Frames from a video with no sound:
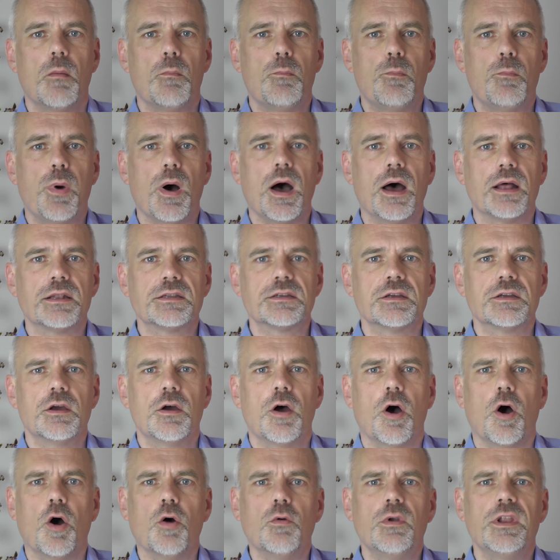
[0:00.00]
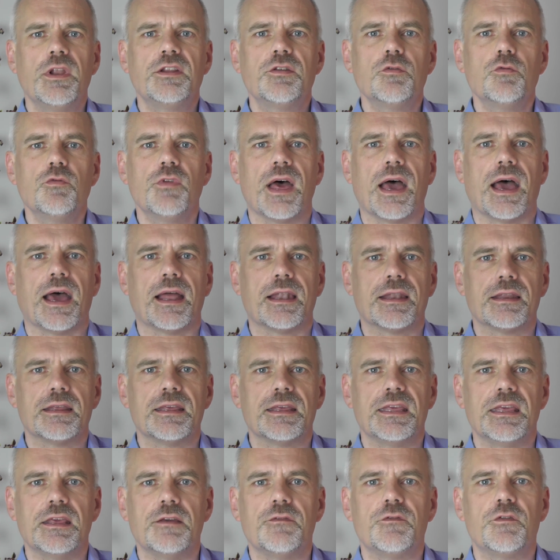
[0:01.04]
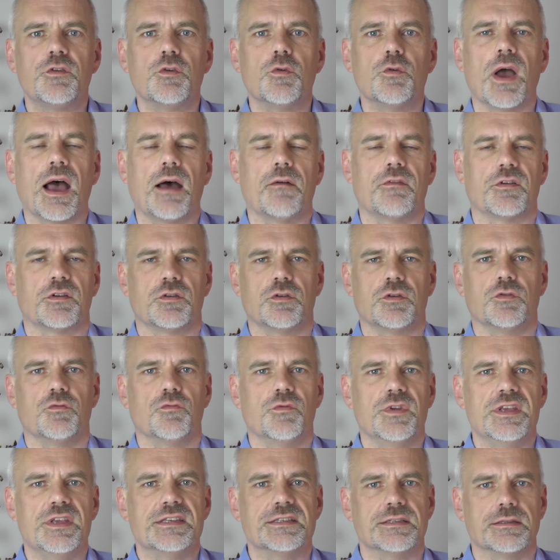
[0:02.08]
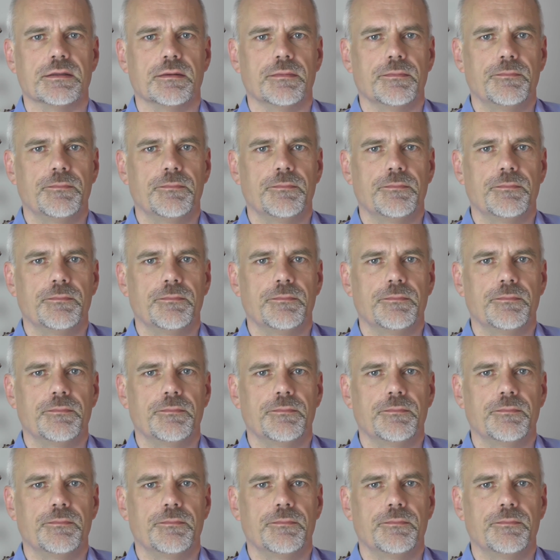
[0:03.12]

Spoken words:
but only do that if you have a good reason.